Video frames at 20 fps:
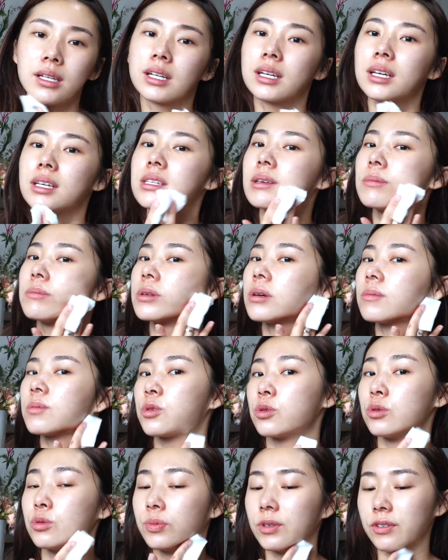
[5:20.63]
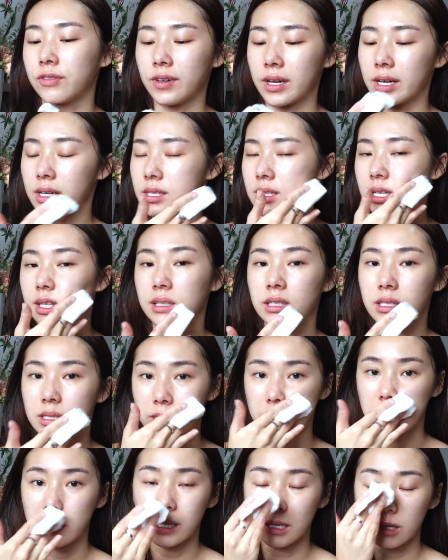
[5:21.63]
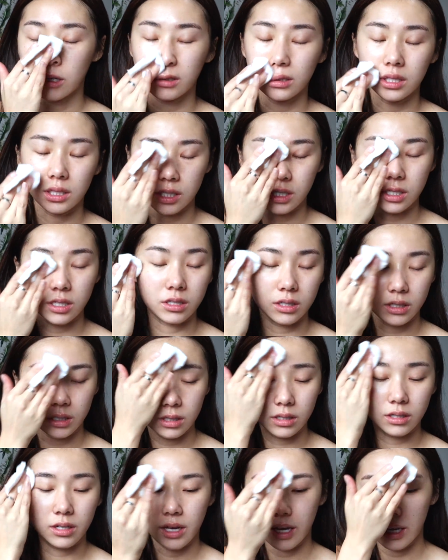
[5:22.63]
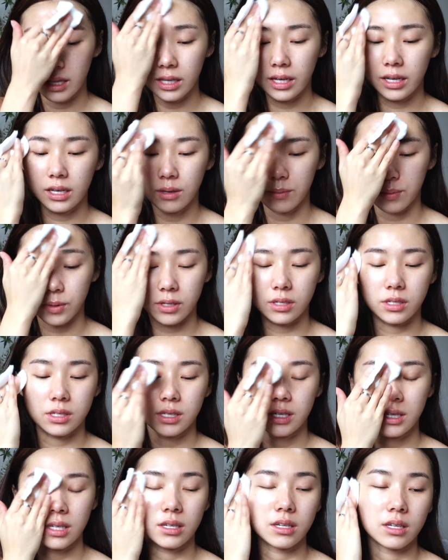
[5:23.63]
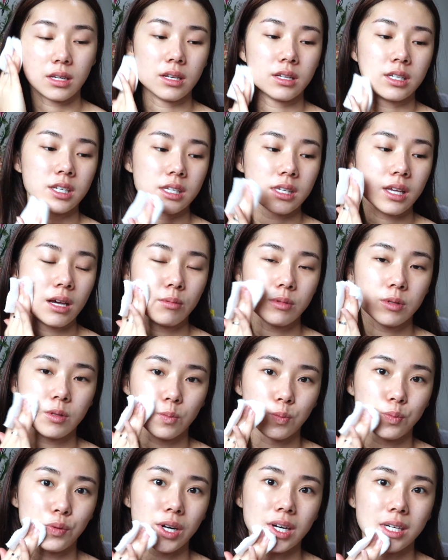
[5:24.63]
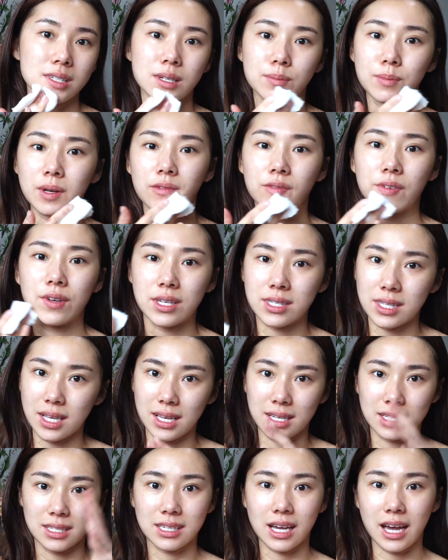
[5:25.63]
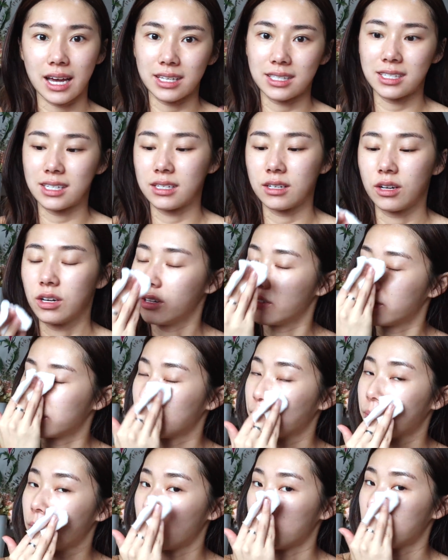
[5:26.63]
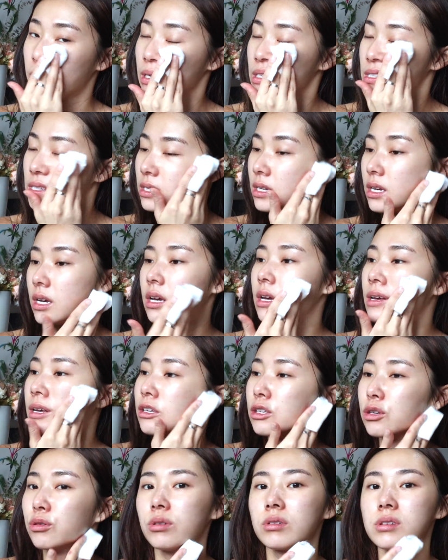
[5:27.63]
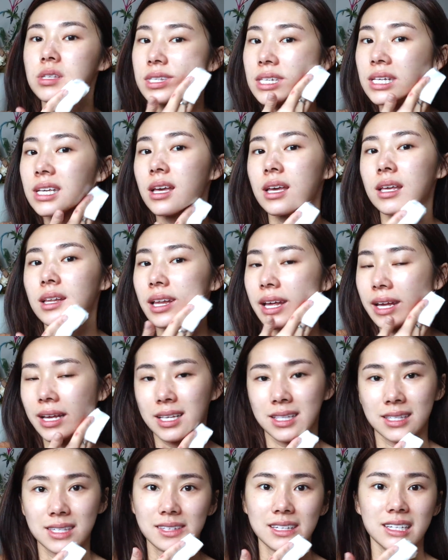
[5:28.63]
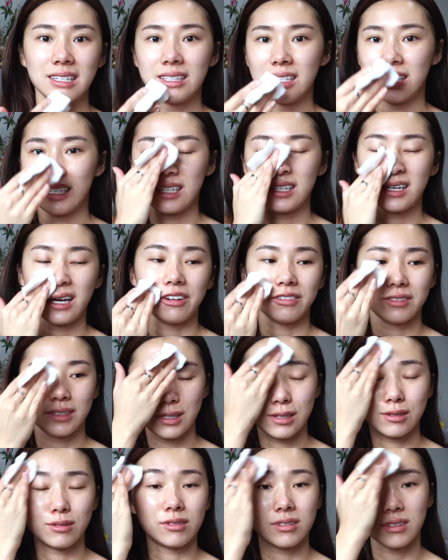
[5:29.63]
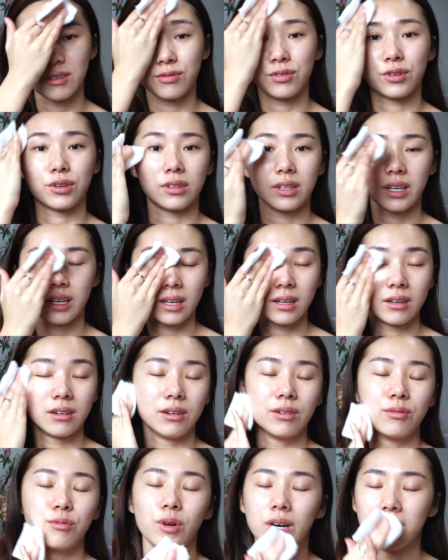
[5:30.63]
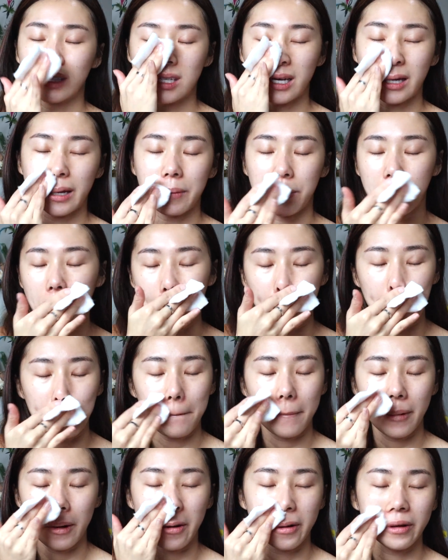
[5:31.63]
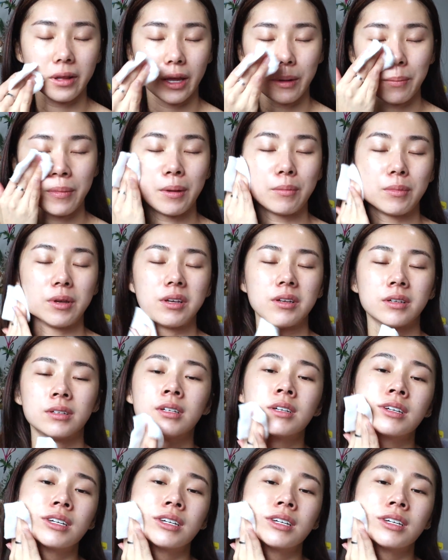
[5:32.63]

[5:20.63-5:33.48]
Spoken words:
and it gets absorbed super fast, like this skin conditioner. I like it because it just helps to brighten my face and tighten all of the pores. You will see it like instantly after you use it for like one time or like maybe